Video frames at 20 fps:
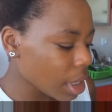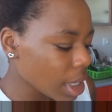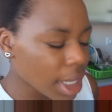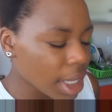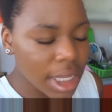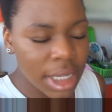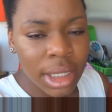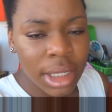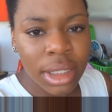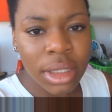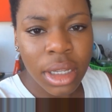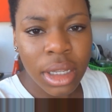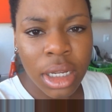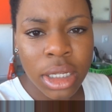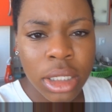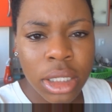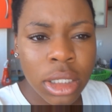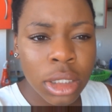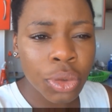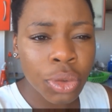because I
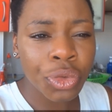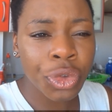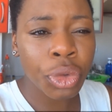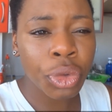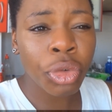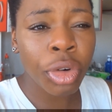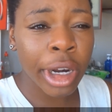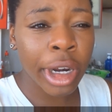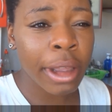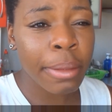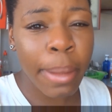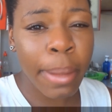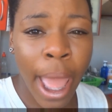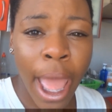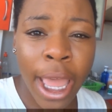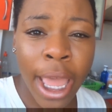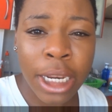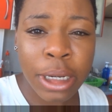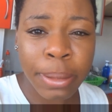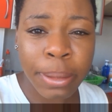still feel really
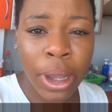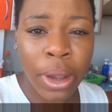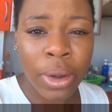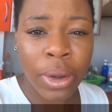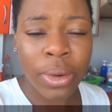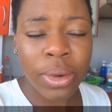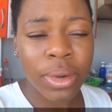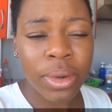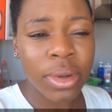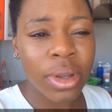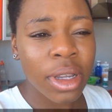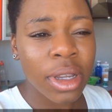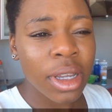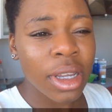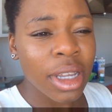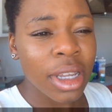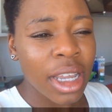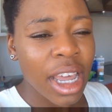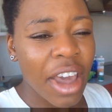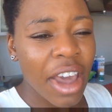bad about
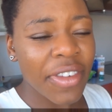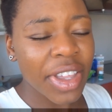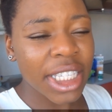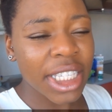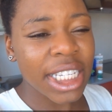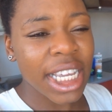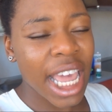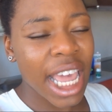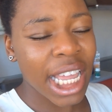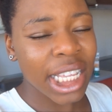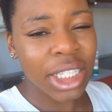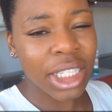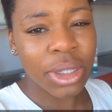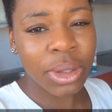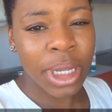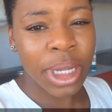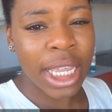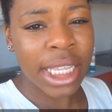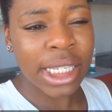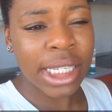having to cancel
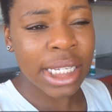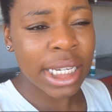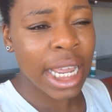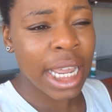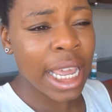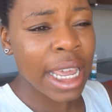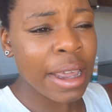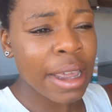yesterday